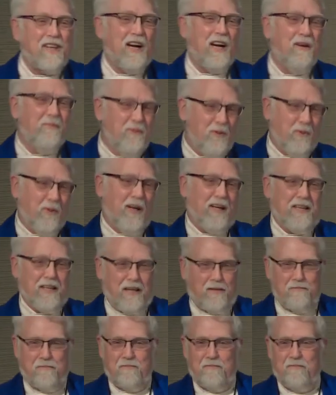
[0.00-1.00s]
time to wake
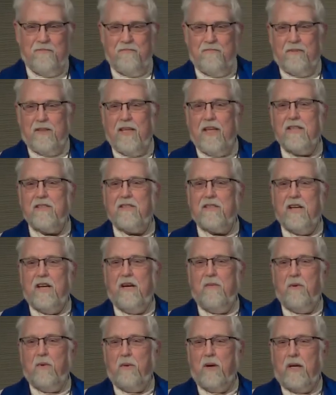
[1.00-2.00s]
up. It's
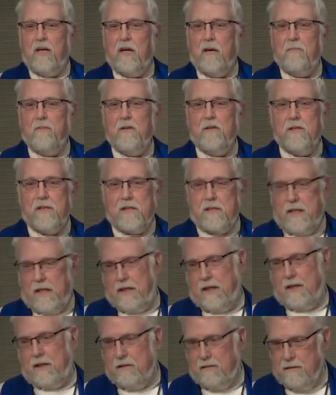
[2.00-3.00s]
time to wake up and
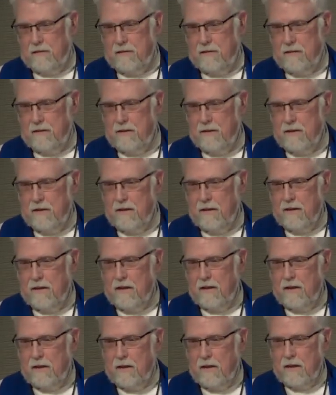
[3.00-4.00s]
see.
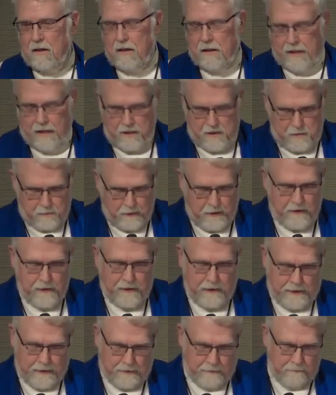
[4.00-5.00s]
Thanks be to
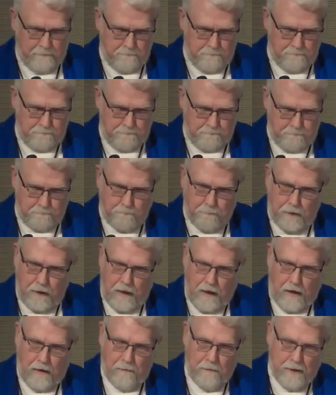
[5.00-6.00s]
God.
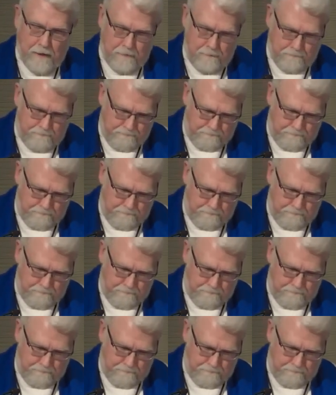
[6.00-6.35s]
Amen.